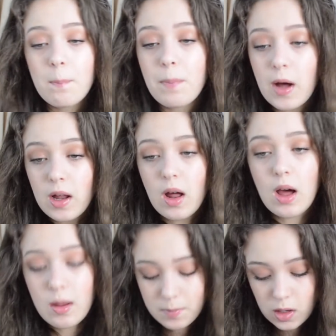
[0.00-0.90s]
But
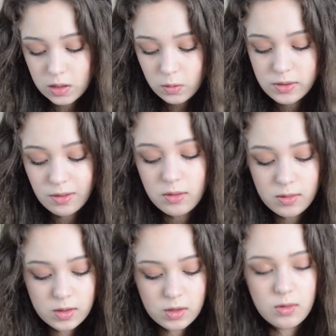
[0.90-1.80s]
I also
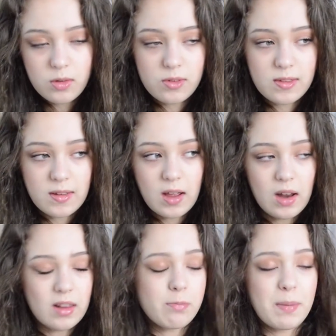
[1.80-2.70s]
use
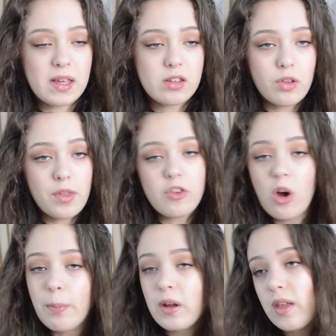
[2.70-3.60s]
colours based on the
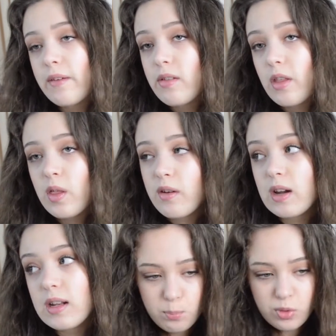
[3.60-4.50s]
topic that they're
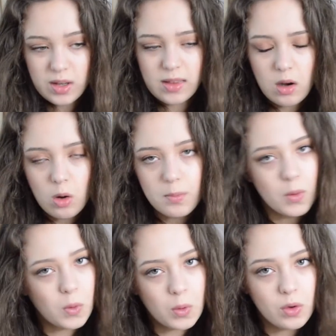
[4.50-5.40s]
in. It brings a lot
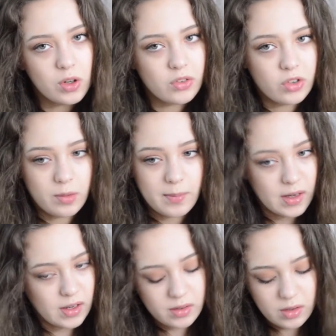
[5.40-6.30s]
more order to
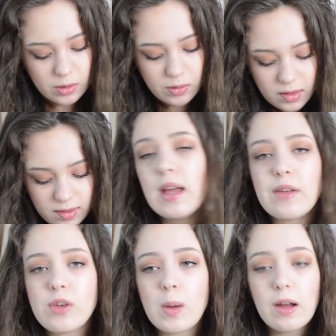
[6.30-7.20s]
my notes.
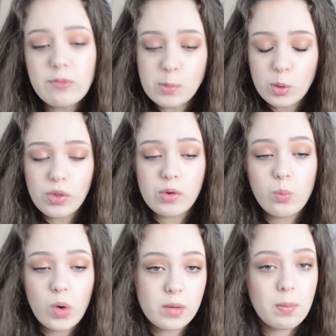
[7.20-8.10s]
If you have more than
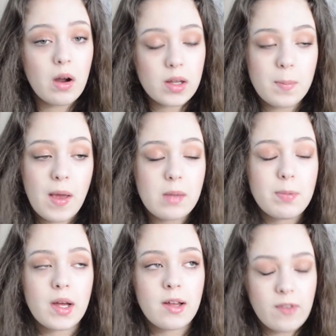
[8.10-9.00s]
one past
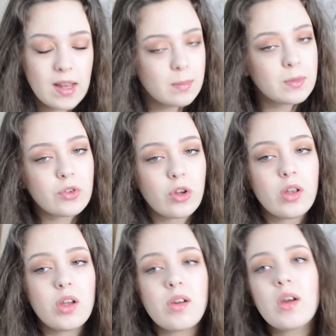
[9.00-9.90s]
paper available to
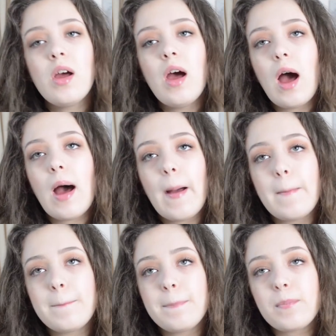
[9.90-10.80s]
you,
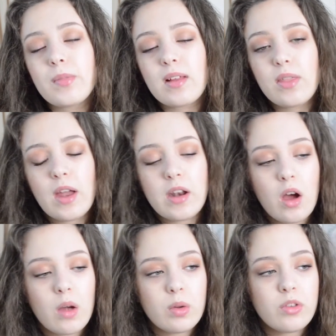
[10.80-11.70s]
then
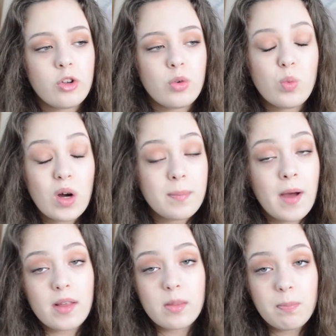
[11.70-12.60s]
I would do
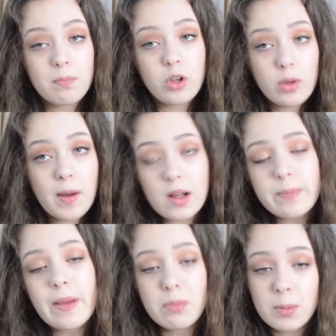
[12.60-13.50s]
a past
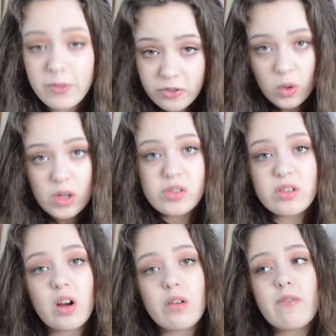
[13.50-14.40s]
paper before you
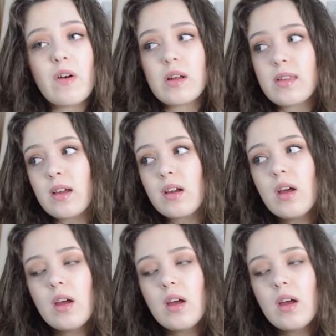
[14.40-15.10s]
start revising.